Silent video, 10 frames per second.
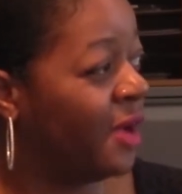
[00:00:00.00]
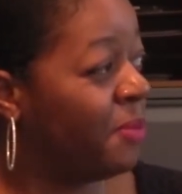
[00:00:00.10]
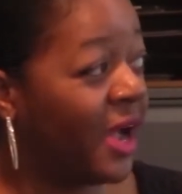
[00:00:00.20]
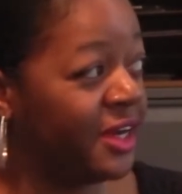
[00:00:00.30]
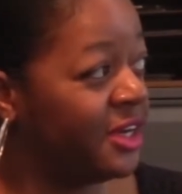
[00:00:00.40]

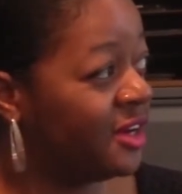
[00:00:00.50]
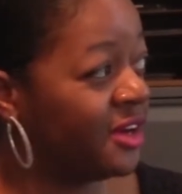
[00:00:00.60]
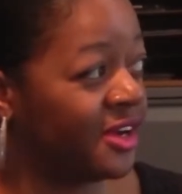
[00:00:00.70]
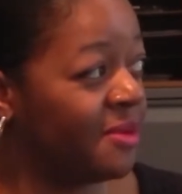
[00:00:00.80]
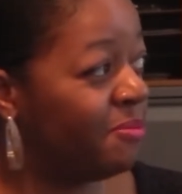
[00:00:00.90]

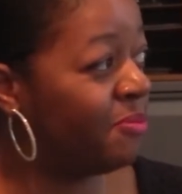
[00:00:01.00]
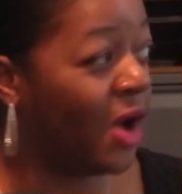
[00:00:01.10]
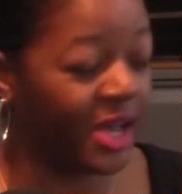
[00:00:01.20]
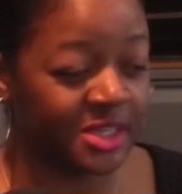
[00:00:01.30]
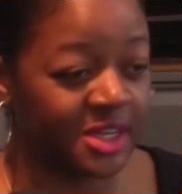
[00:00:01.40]
pioneer in
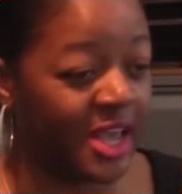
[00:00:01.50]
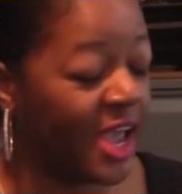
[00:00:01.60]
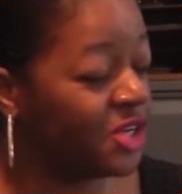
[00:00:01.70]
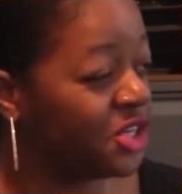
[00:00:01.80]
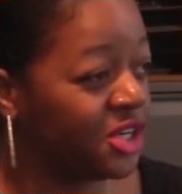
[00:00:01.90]
Boston
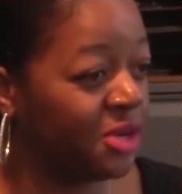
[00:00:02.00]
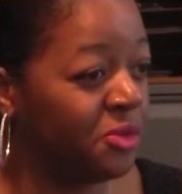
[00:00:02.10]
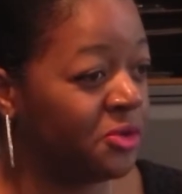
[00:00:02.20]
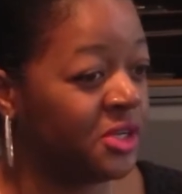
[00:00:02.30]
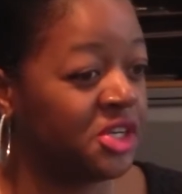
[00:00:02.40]
Haitian
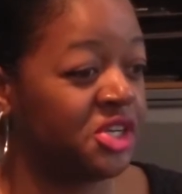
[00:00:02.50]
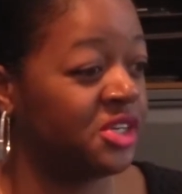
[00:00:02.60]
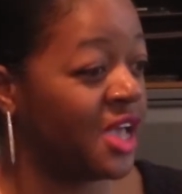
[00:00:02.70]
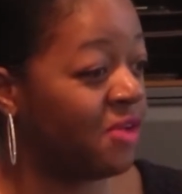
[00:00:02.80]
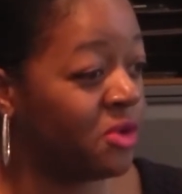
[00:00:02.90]
community,
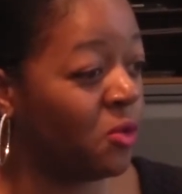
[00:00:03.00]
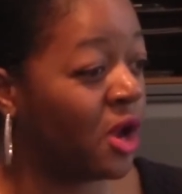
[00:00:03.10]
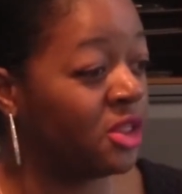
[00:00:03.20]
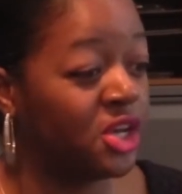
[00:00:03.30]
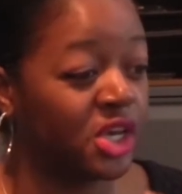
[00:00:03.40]
she's
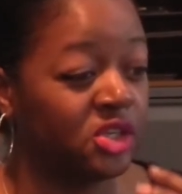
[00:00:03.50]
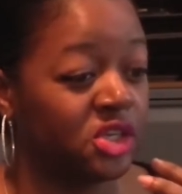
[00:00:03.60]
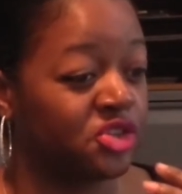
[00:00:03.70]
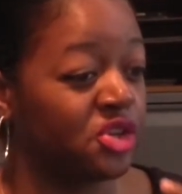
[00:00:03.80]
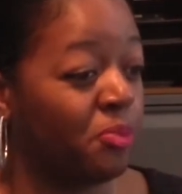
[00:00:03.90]
everywhere looking
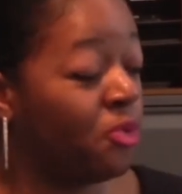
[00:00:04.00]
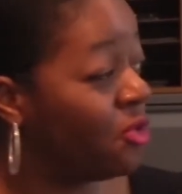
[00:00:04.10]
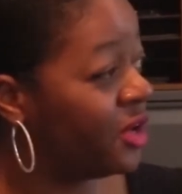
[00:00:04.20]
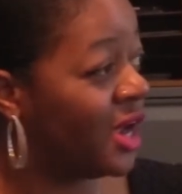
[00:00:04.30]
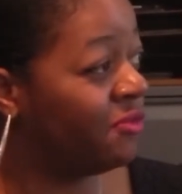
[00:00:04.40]
to
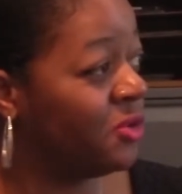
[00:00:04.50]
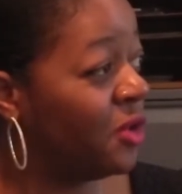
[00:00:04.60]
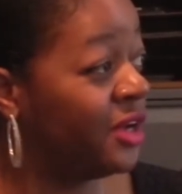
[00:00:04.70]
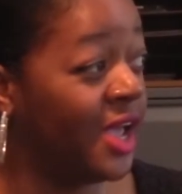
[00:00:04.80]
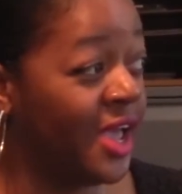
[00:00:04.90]
support
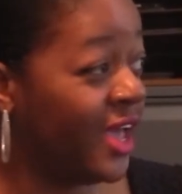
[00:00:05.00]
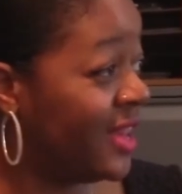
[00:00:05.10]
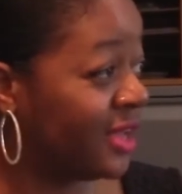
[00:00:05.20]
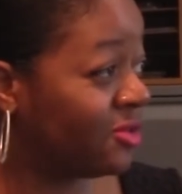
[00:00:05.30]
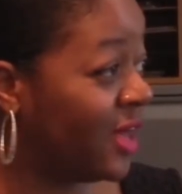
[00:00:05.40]
everyone,
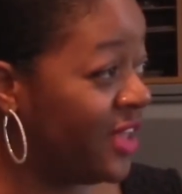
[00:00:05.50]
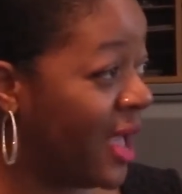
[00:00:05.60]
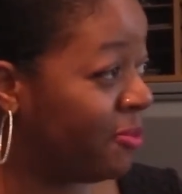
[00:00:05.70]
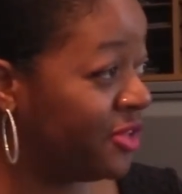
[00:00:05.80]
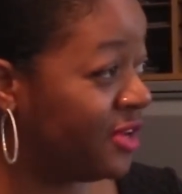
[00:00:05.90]
and that's why the
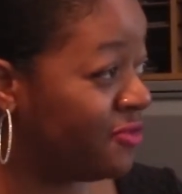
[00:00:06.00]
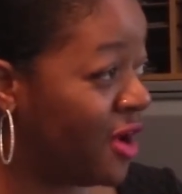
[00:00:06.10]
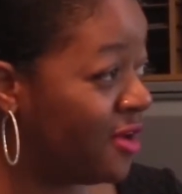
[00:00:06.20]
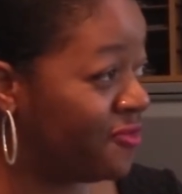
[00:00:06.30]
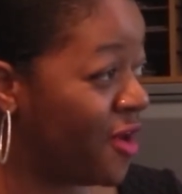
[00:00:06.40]
apple didn't
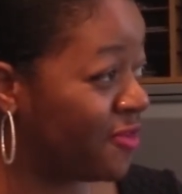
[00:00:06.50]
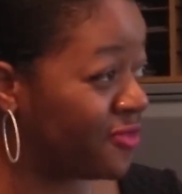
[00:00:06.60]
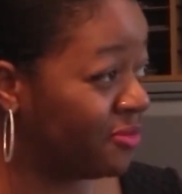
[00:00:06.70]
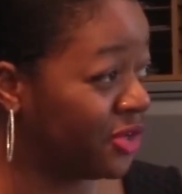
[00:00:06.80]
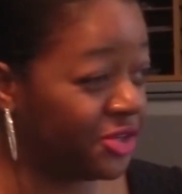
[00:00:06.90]
fall far
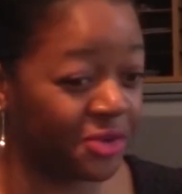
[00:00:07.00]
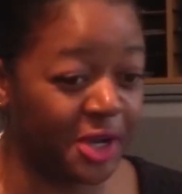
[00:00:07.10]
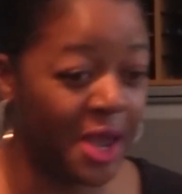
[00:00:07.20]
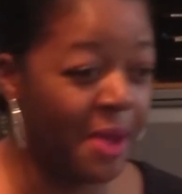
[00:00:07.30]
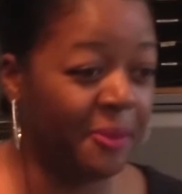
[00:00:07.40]
from the
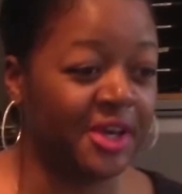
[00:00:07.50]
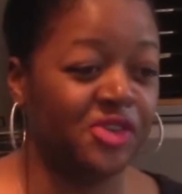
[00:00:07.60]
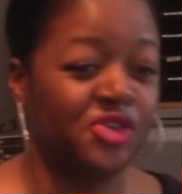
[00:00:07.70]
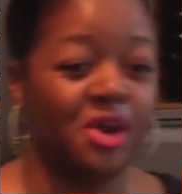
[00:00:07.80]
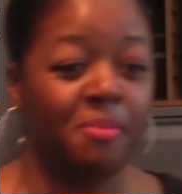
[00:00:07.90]
tree,
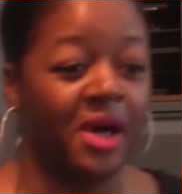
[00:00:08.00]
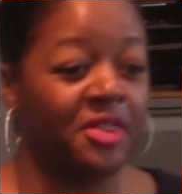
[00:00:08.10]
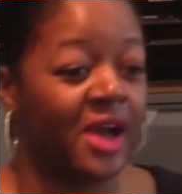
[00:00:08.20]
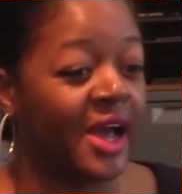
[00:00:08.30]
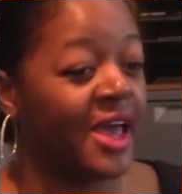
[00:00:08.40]
because your
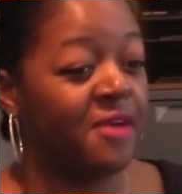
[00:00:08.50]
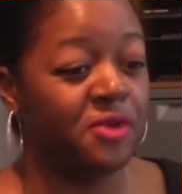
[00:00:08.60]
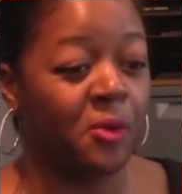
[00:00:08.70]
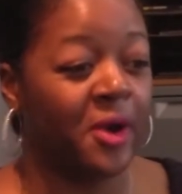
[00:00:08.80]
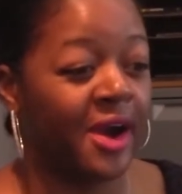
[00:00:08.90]
mother,
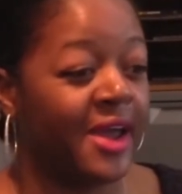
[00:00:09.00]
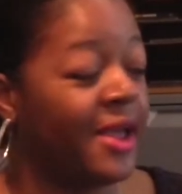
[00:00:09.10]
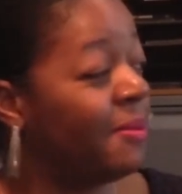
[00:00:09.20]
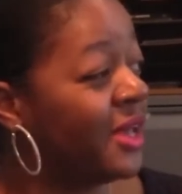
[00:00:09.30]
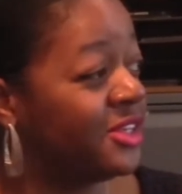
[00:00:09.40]
everywhere I
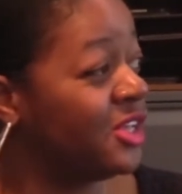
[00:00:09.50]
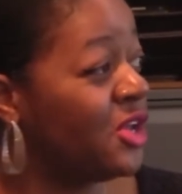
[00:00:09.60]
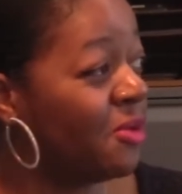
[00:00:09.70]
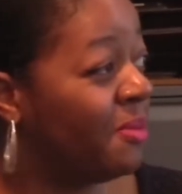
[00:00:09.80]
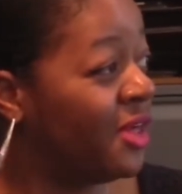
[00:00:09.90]
am, I see
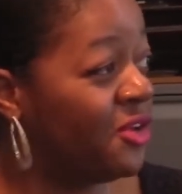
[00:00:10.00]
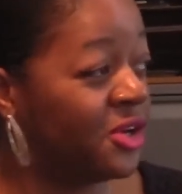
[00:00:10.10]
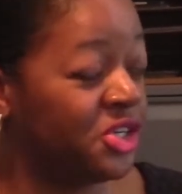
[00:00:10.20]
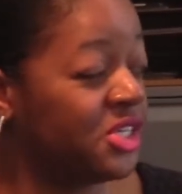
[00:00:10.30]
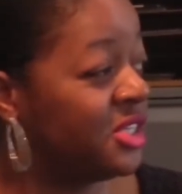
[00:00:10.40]
your mother,
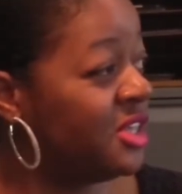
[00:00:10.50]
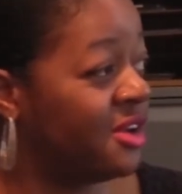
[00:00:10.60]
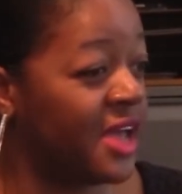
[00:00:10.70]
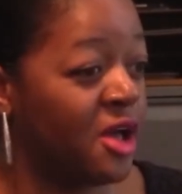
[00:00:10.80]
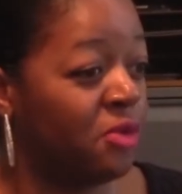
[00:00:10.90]
and she's
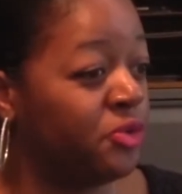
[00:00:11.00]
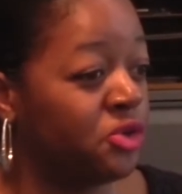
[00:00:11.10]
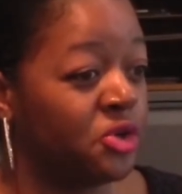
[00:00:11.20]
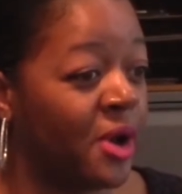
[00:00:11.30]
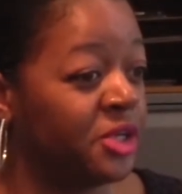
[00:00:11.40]
there to help
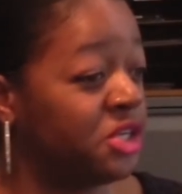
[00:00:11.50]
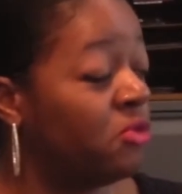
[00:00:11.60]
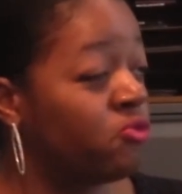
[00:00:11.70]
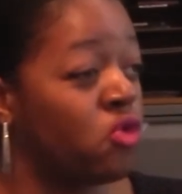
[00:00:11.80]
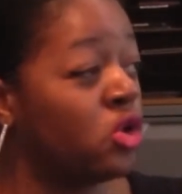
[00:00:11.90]
you. She'll
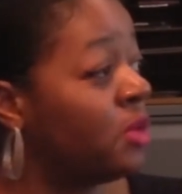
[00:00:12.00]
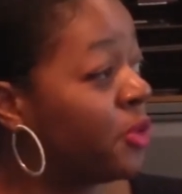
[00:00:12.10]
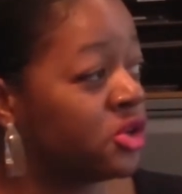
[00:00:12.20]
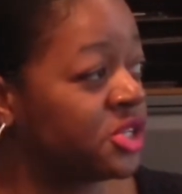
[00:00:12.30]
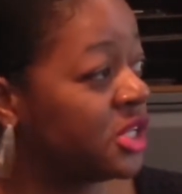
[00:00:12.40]
roll up
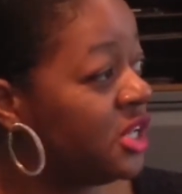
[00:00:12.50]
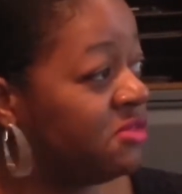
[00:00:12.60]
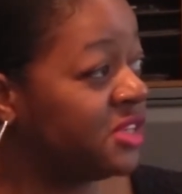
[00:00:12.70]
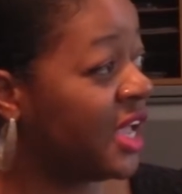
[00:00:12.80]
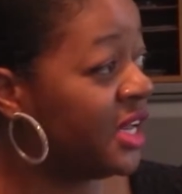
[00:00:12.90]
her
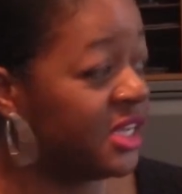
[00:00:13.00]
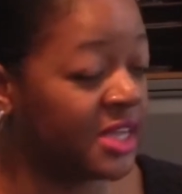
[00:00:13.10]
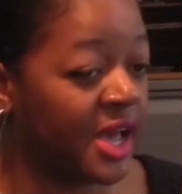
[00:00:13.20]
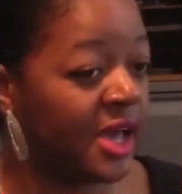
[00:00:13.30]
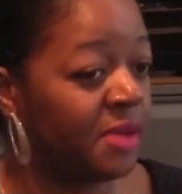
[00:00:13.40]
sleeves
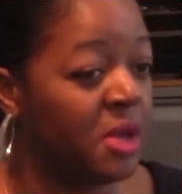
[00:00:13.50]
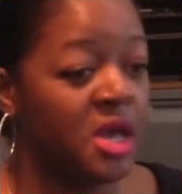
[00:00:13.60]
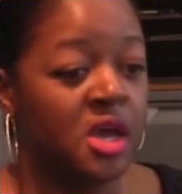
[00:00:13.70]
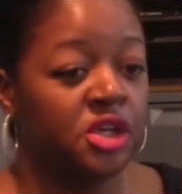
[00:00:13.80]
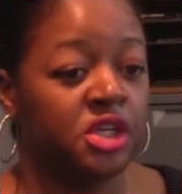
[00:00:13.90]
anytime.
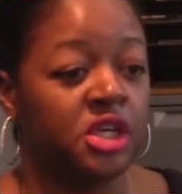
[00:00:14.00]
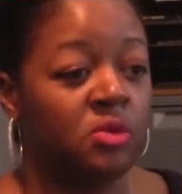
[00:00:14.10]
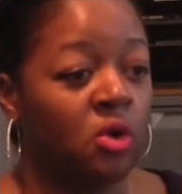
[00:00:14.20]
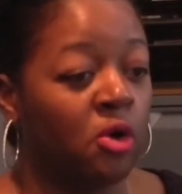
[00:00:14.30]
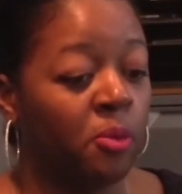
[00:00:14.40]
She
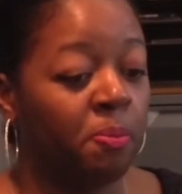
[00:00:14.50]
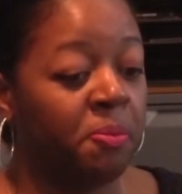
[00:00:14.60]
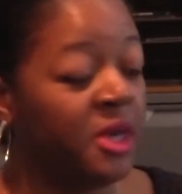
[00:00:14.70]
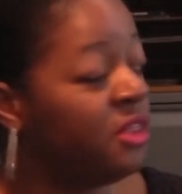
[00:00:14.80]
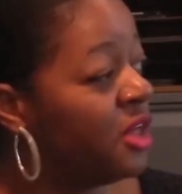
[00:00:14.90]
will
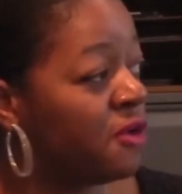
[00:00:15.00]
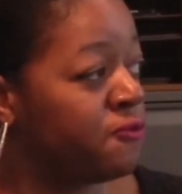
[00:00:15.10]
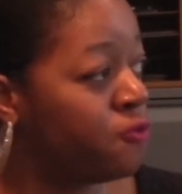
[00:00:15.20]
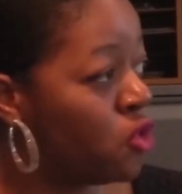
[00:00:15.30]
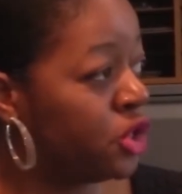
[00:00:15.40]
be there
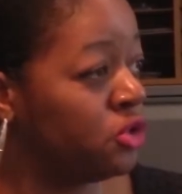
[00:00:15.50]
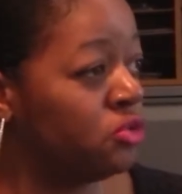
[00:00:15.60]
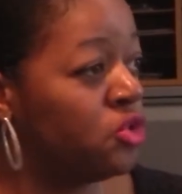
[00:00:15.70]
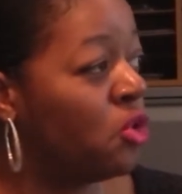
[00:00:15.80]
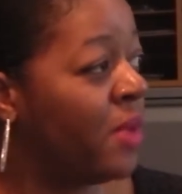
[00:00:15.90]
for
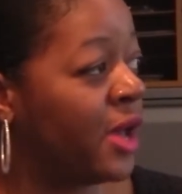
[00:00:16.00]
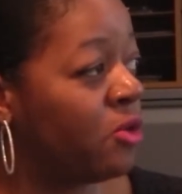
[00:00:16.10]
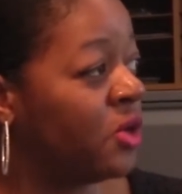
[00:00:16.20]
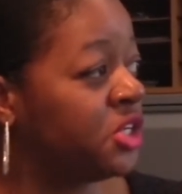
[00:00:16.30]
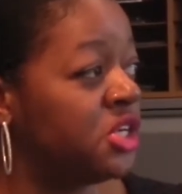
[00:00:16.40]
you no matter
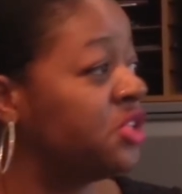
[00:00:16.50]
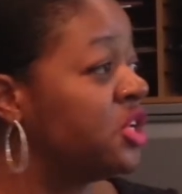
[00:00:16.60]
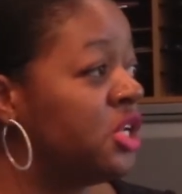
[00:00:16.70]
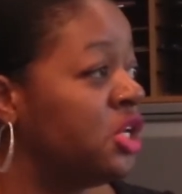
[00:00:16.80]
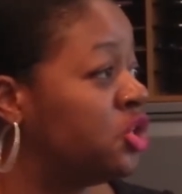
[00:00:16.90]
what. She
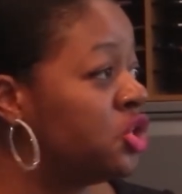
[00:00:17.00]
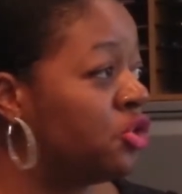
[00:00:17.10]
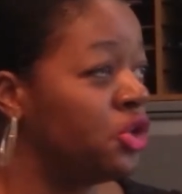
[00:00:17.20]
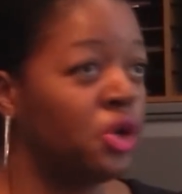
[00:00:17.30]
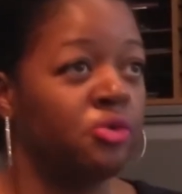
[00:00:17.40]
doesn't need to know.
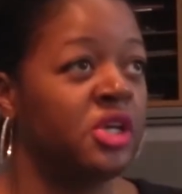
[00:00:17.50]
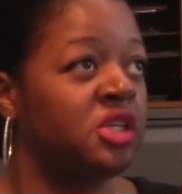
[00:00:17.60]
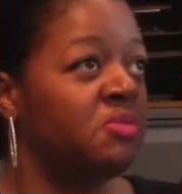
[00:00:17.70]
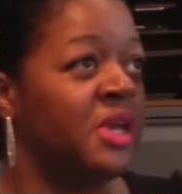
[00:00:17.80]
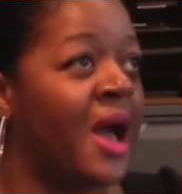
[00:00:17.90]
You don't need
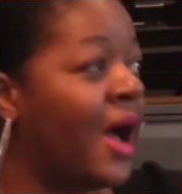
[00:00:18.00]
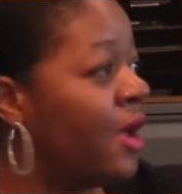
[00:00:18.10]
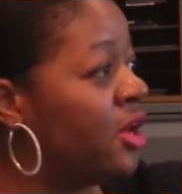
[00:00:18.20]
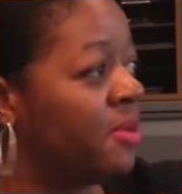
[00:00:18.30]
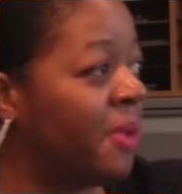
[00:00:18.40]
to be high
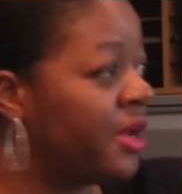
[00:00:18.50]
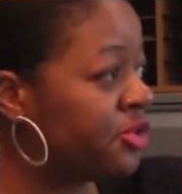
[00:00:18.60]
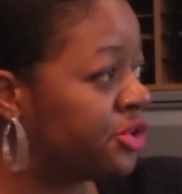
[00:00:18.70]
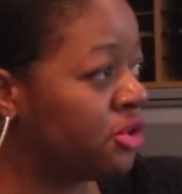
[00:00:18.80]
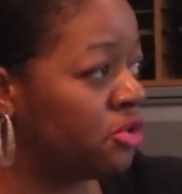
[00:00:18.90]
on the
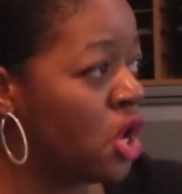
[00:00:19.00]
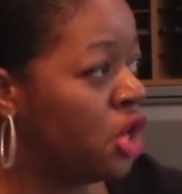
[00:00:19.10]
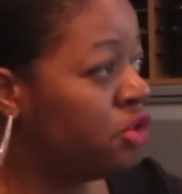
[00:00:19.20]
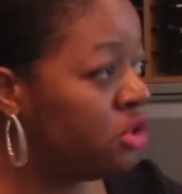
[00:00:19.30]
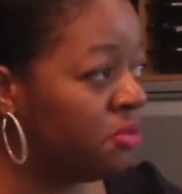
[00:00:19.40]
pedestal.
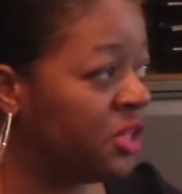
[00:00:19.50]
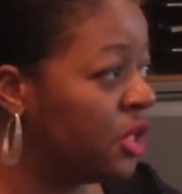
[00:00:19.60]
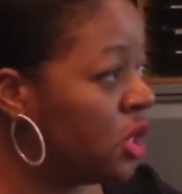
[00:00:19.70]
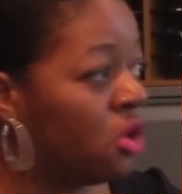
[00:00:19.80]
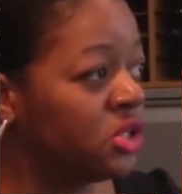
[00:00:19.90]
You can be
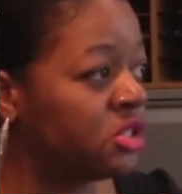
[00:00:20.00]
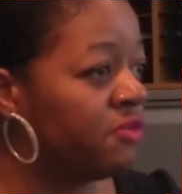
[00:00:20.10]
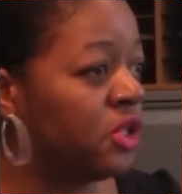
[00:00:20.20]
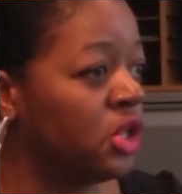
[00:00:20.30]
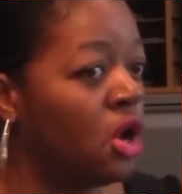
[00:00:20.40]
the lowest
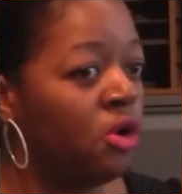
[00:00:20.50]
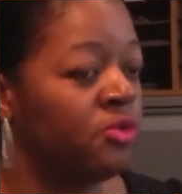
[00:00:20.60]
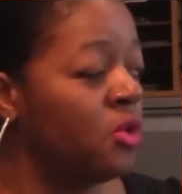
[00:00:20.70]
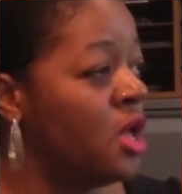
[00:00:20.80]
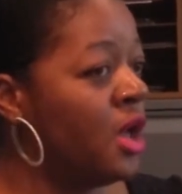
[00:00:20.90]
of the
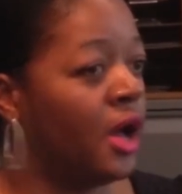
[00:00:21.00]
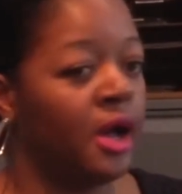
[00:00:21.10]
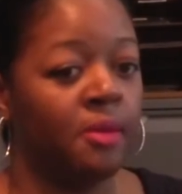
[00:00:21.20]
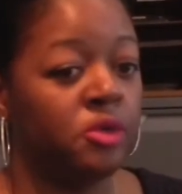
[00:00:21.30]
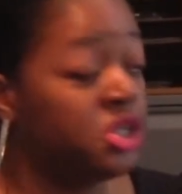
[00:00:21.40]
low.
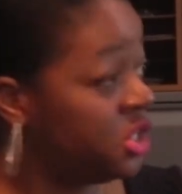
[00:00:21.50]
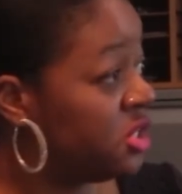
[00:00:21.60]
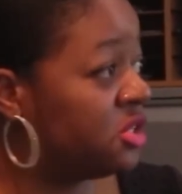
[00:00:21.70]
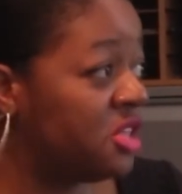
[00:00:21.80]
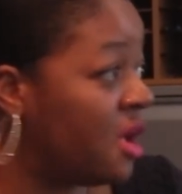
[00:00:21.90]

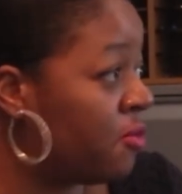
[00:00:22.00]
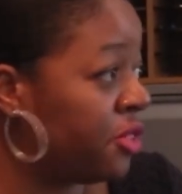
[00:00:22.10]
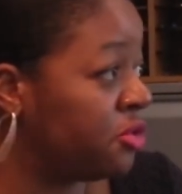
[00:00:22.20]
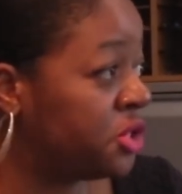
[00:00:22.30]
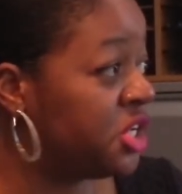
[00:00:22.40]
She's there
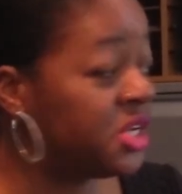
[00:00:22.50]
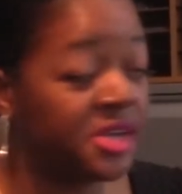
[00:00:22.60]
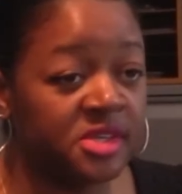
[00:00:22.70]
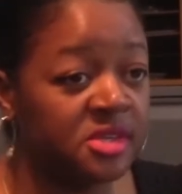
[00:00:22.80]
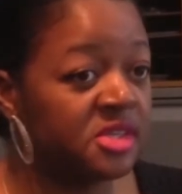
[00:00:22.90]
with you. She doesn't